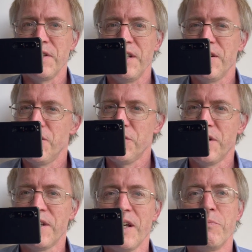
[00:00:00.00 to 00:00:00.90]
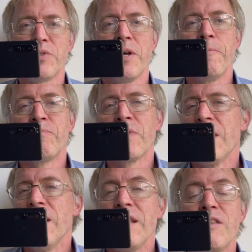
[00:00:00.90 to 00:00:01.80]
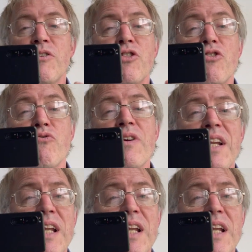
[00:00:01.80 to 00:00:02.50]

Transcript: at least not in games. There are three